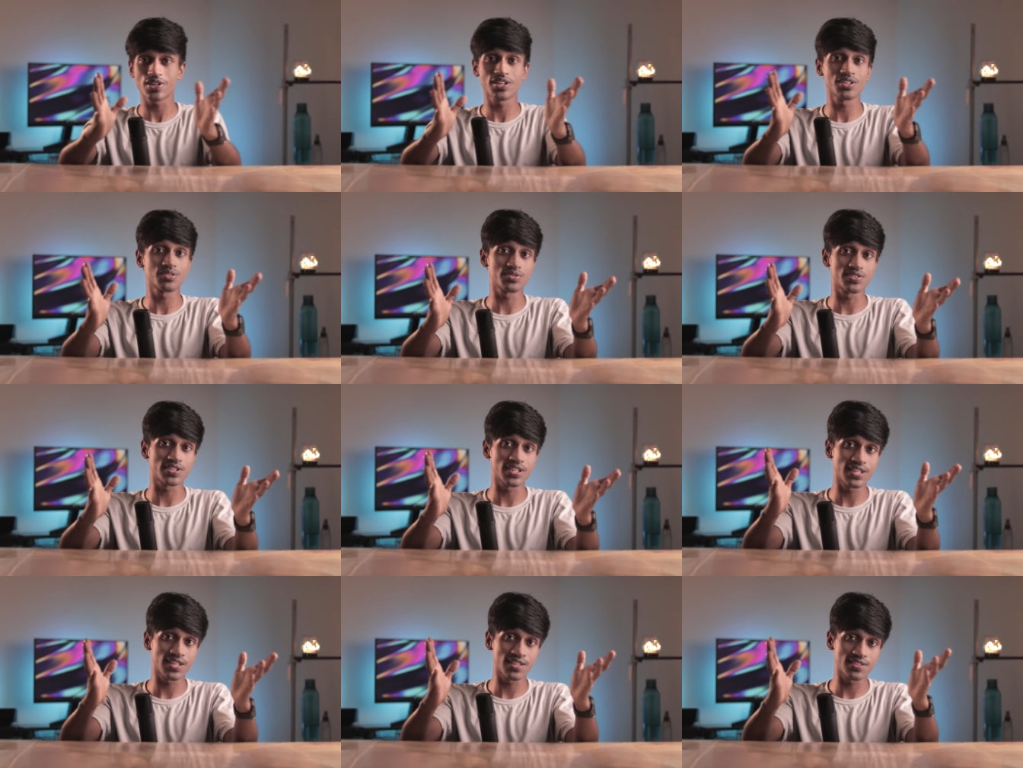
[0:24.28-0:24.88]
trying to
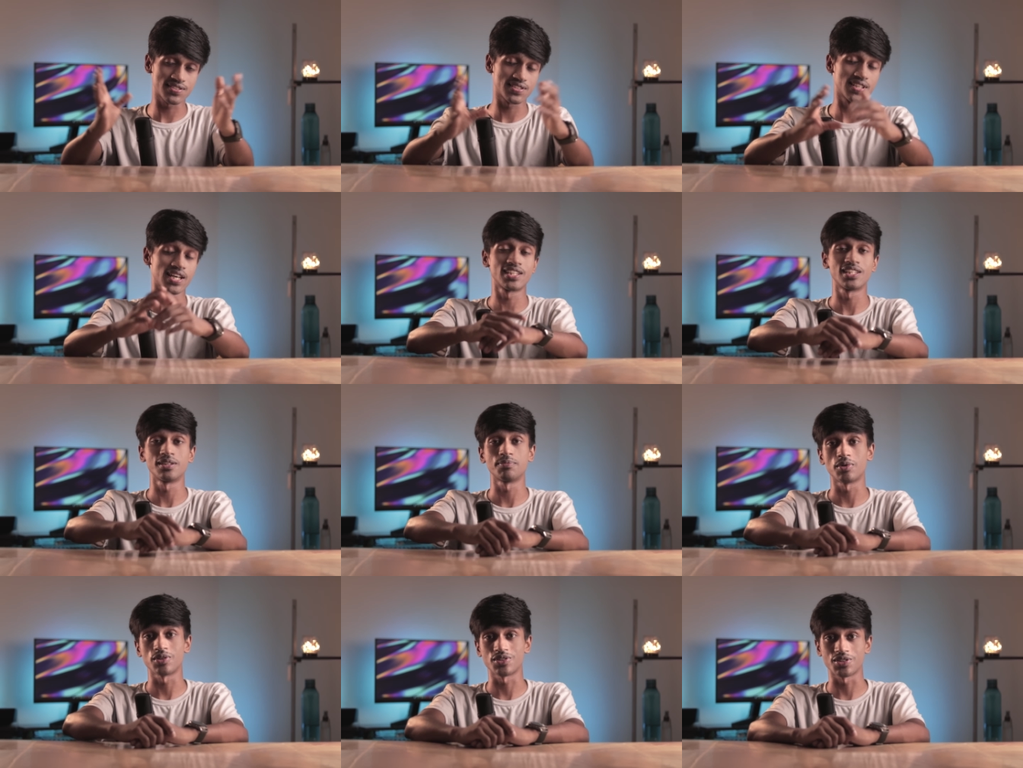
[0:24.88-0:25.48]
say is
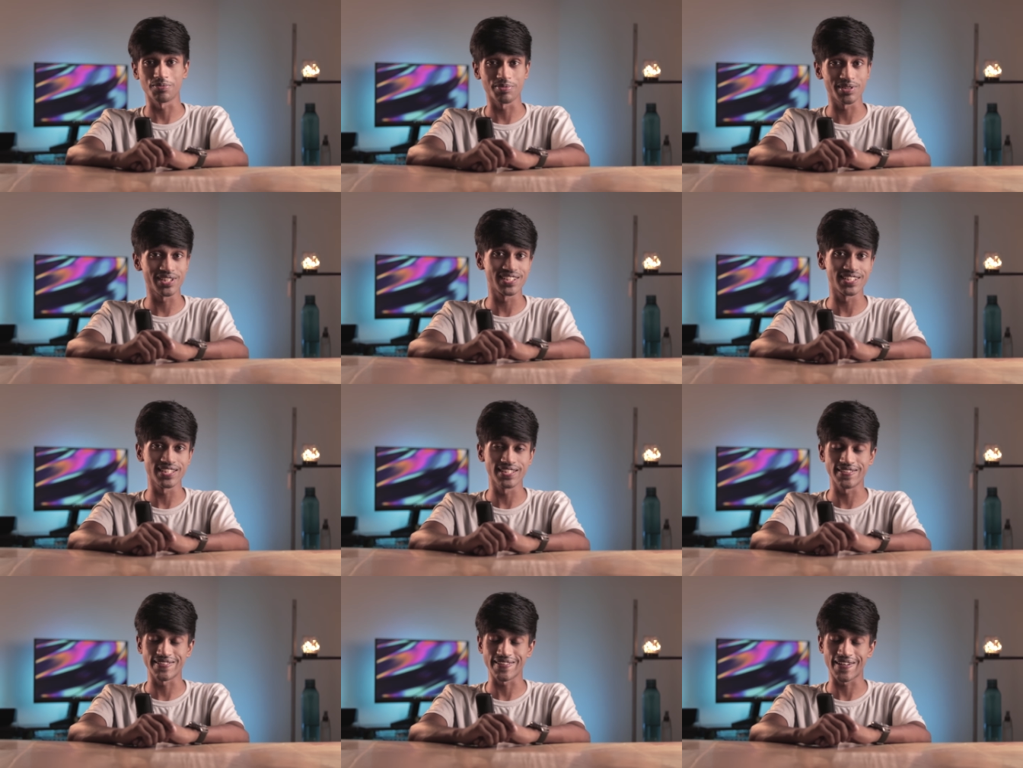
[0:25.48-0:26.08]
that the
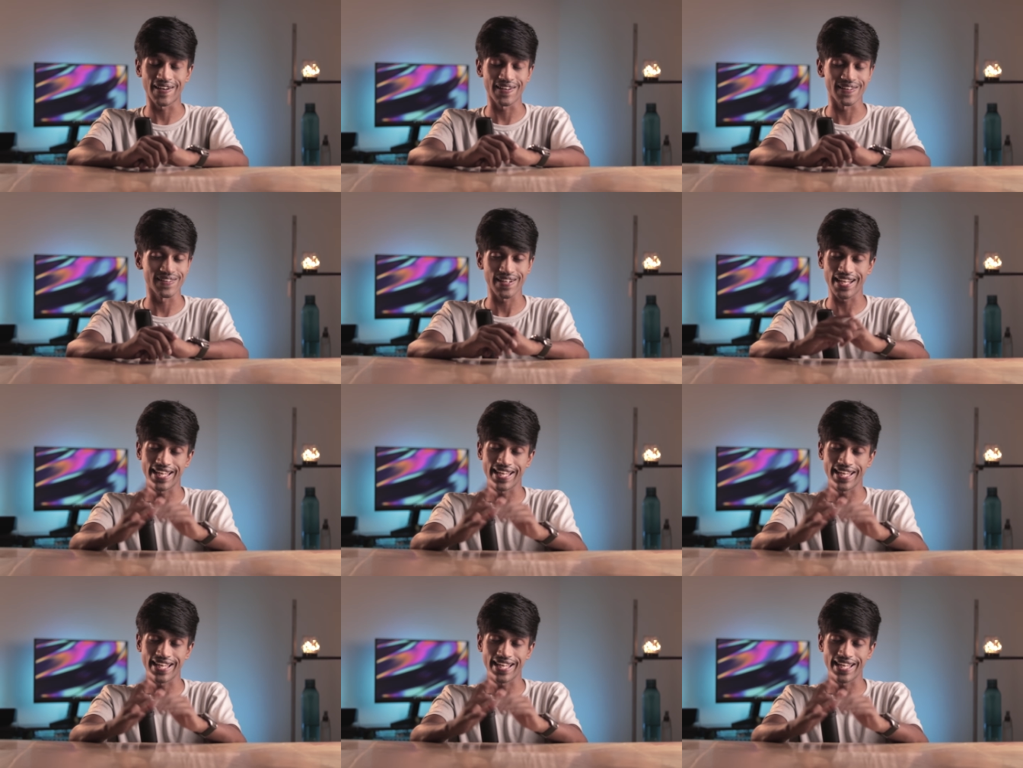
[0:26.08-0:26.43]
possibilities are